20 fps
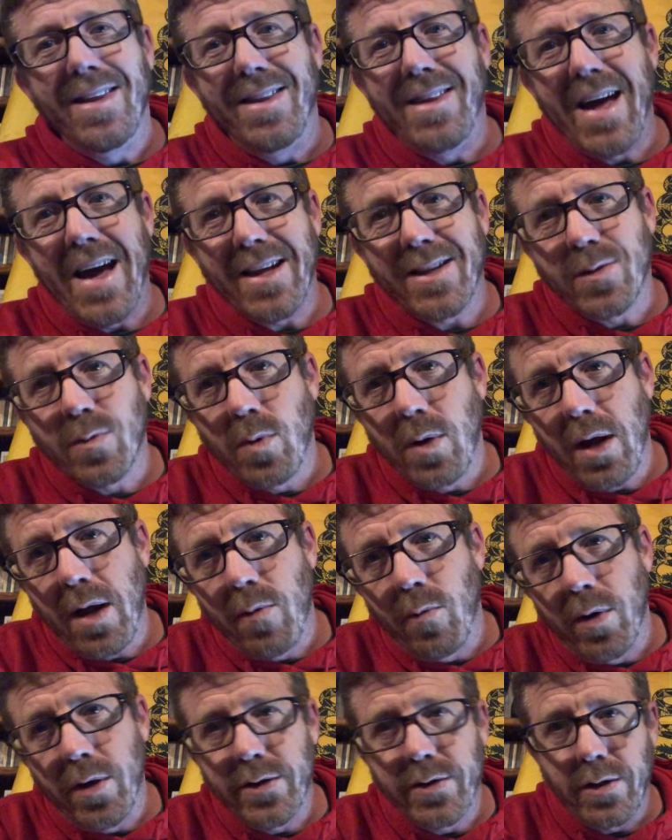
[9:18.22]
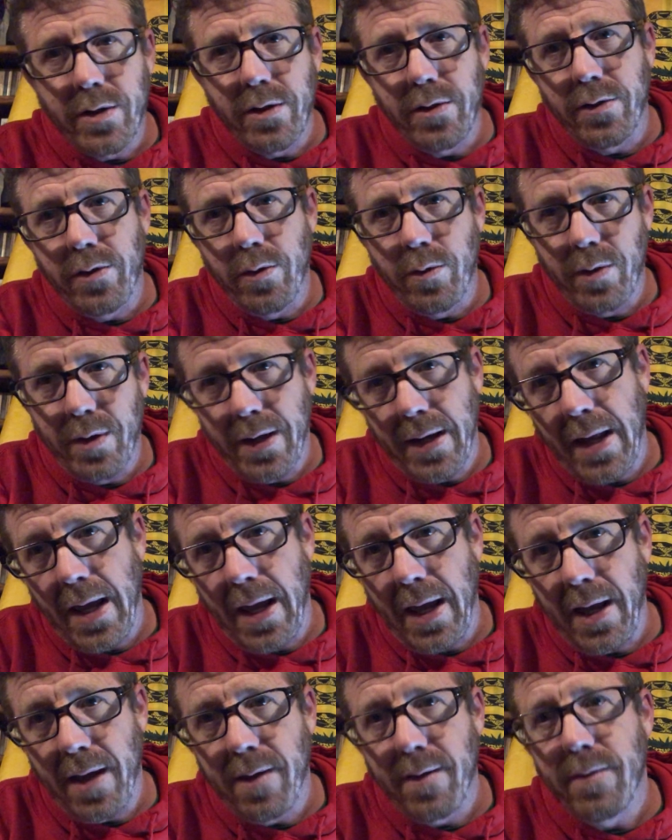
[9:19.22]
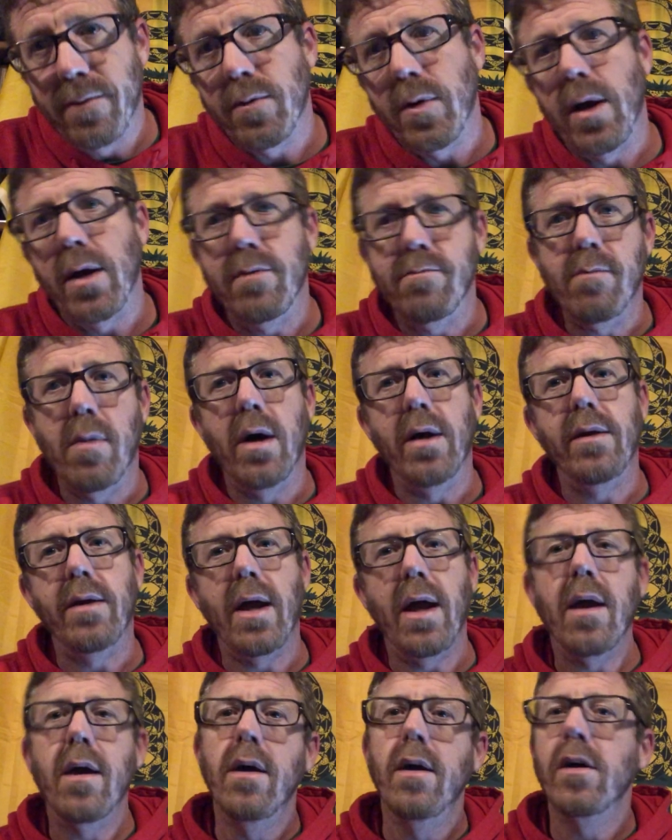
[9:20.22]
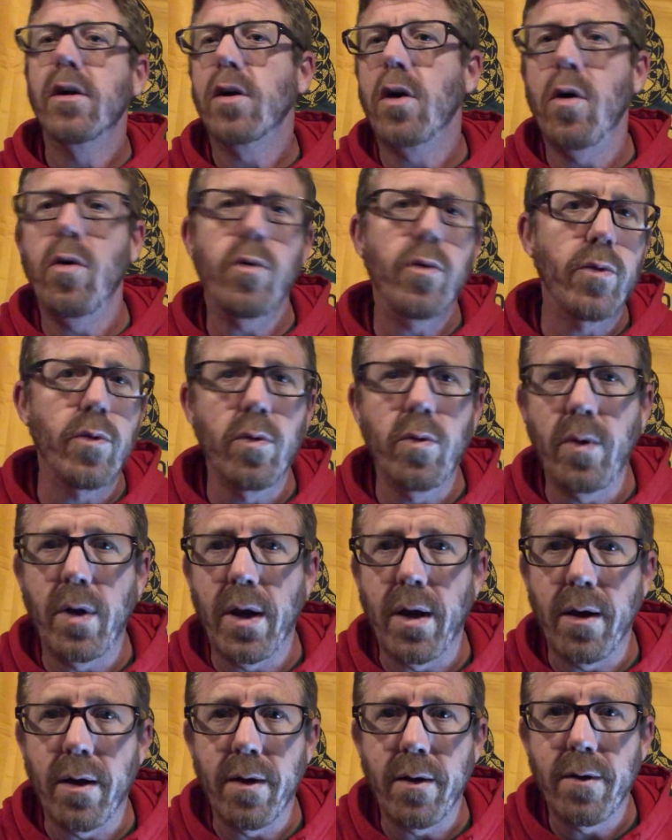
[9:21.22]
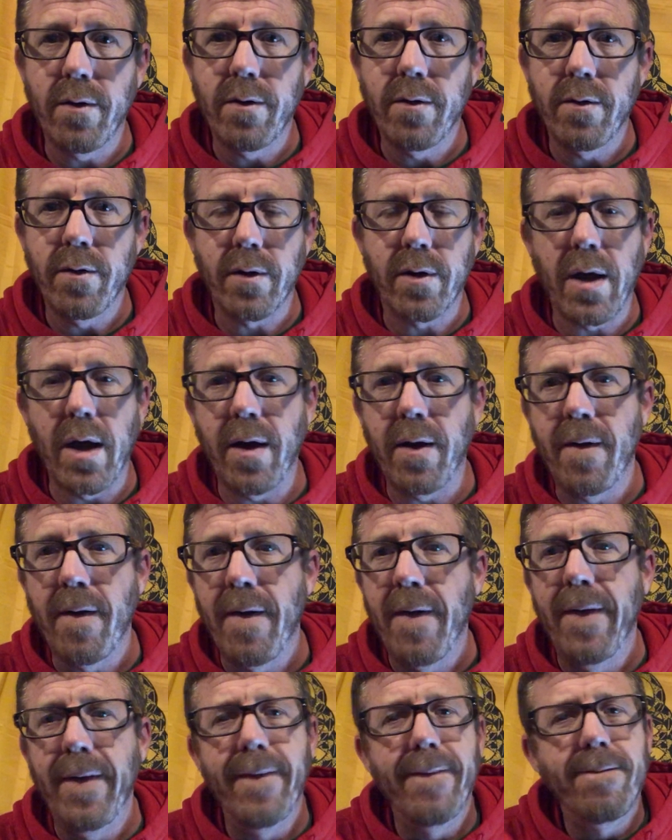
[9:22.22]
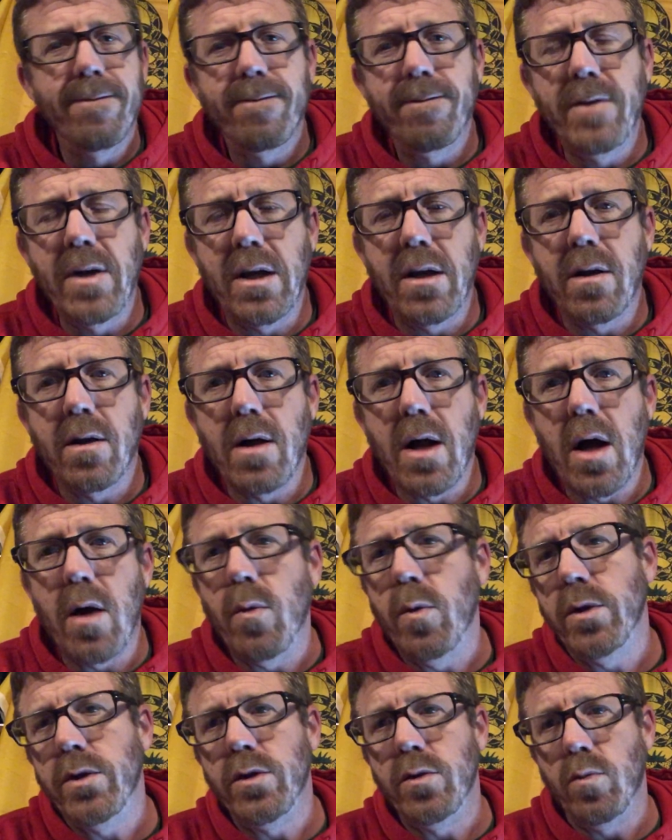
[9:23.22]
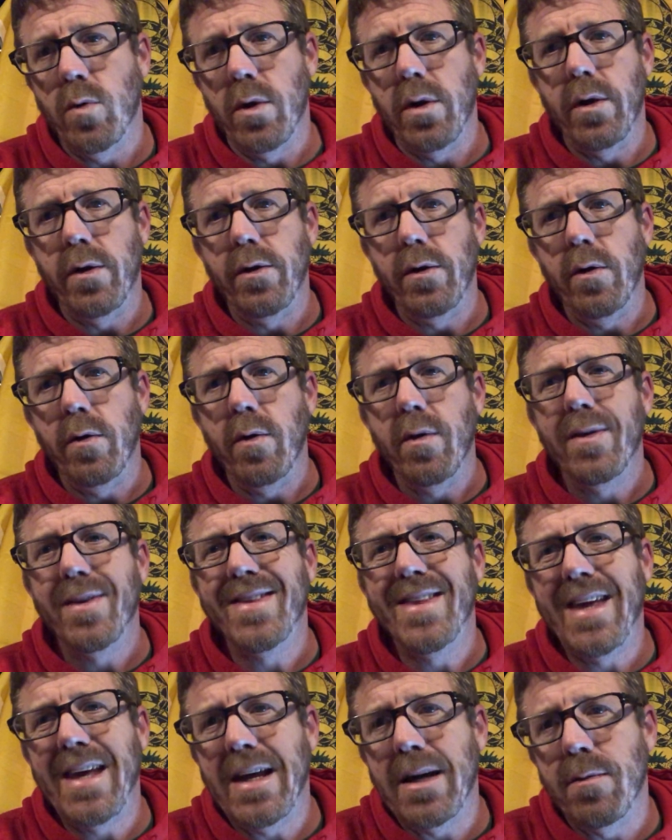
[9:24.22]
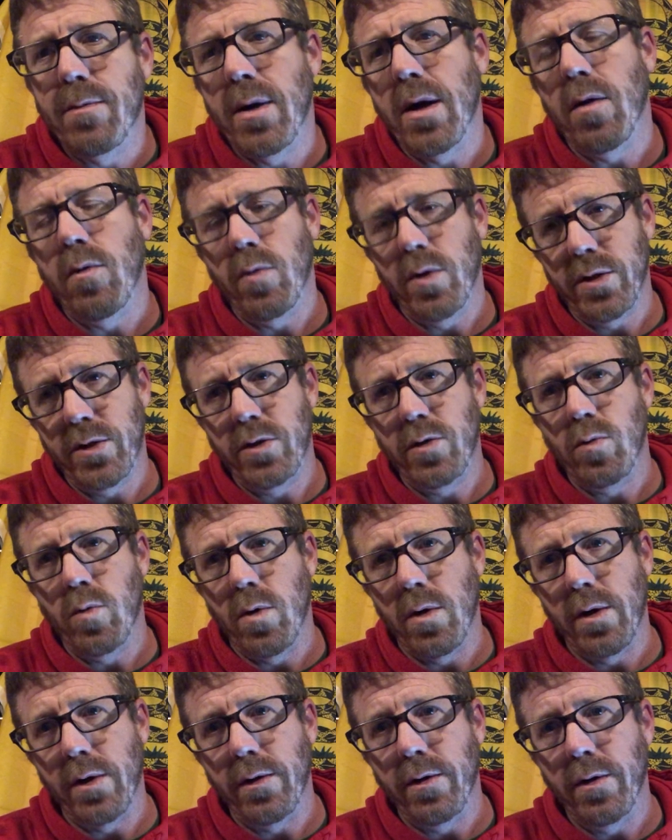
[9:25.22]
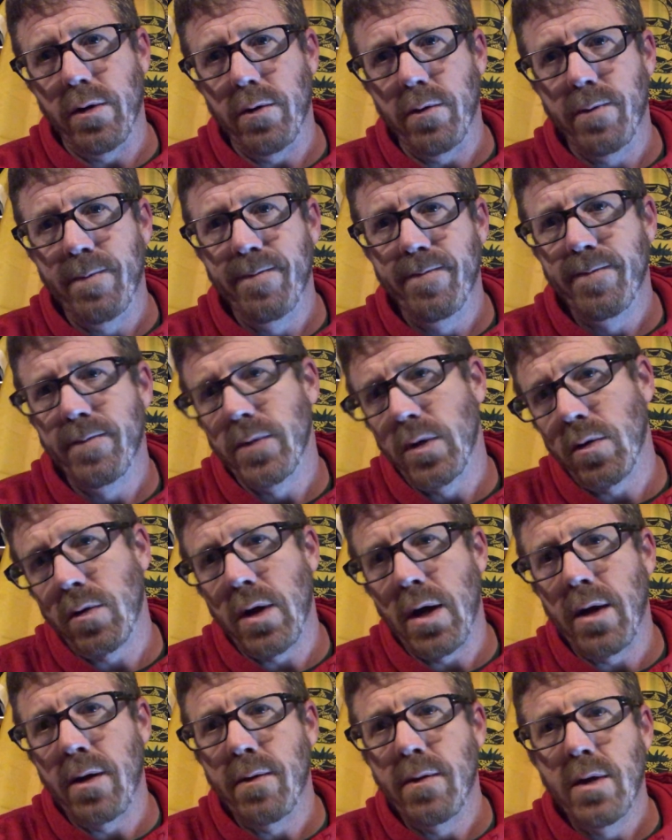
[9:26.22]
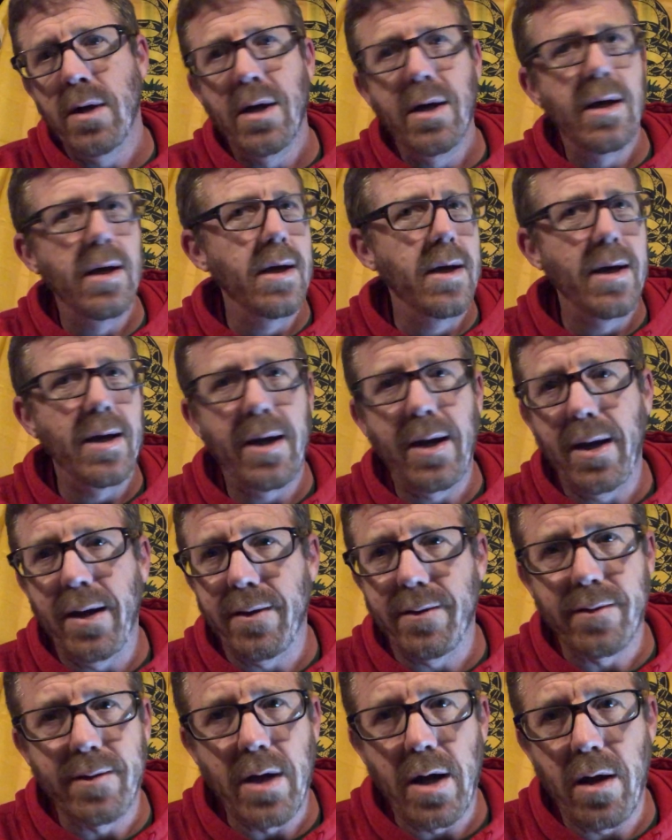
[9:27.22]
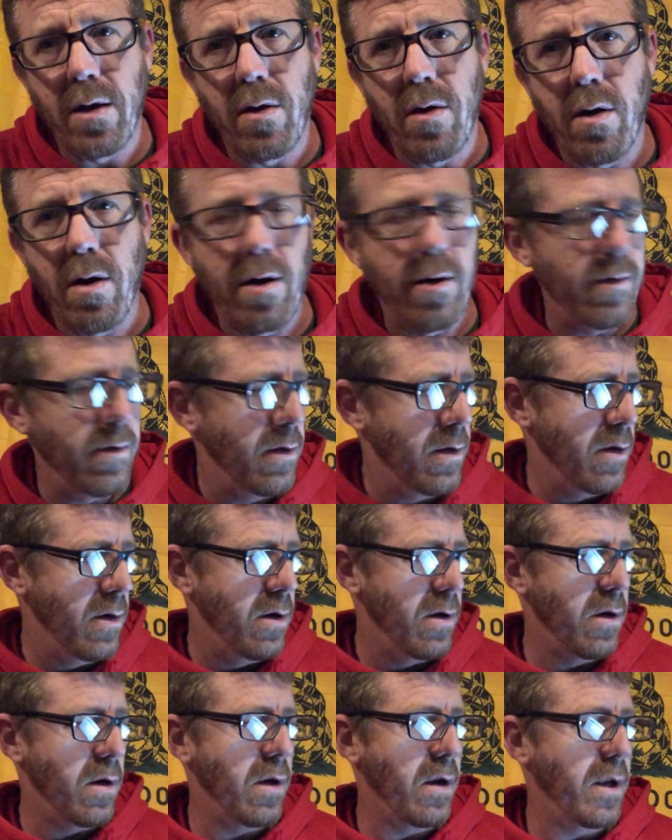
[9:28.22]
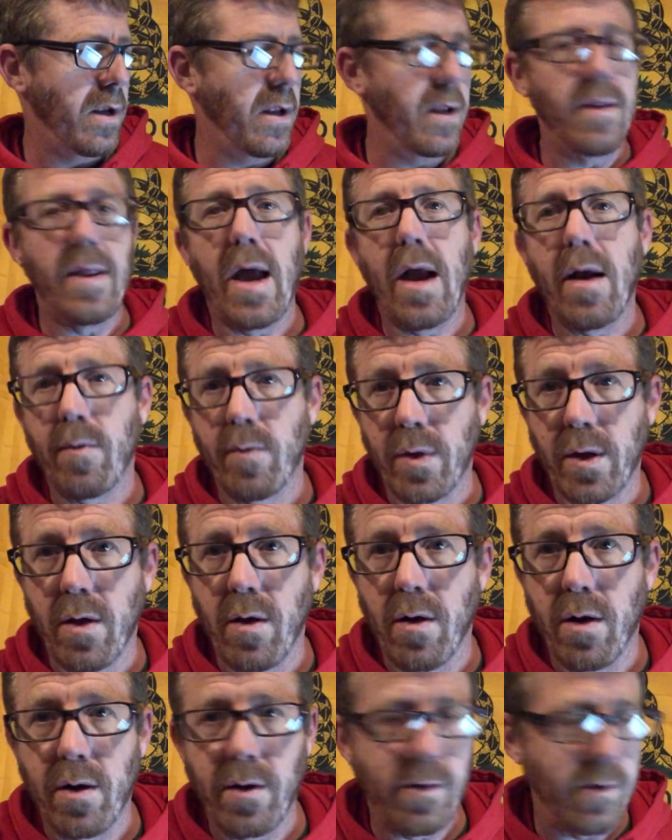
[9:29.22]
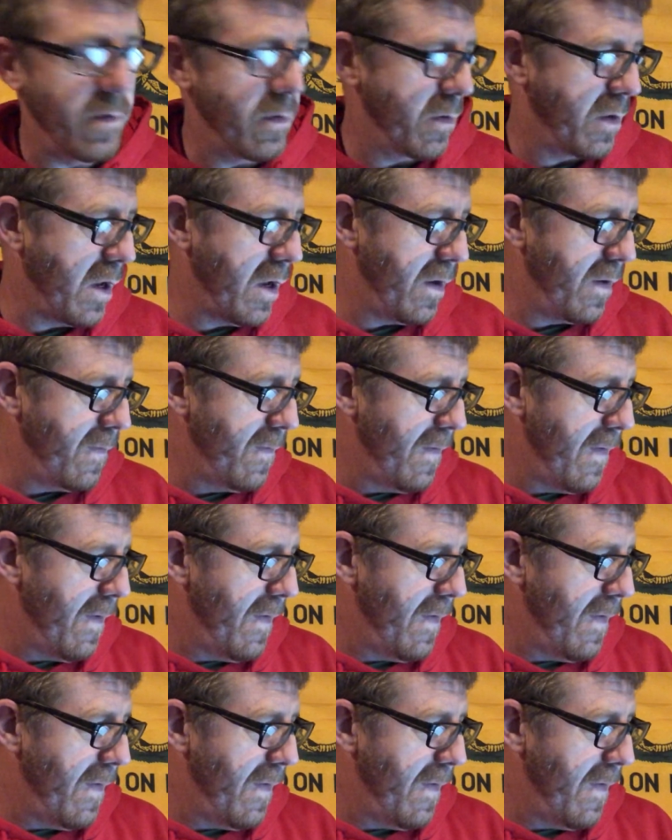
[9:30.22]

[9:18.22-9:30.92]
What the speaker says: That's what I want you to do today, right? Monday. Go through here, okay? Figure out what you want to do. Think about what you want to do, okay? It's not hard, all right, in that regard, okay?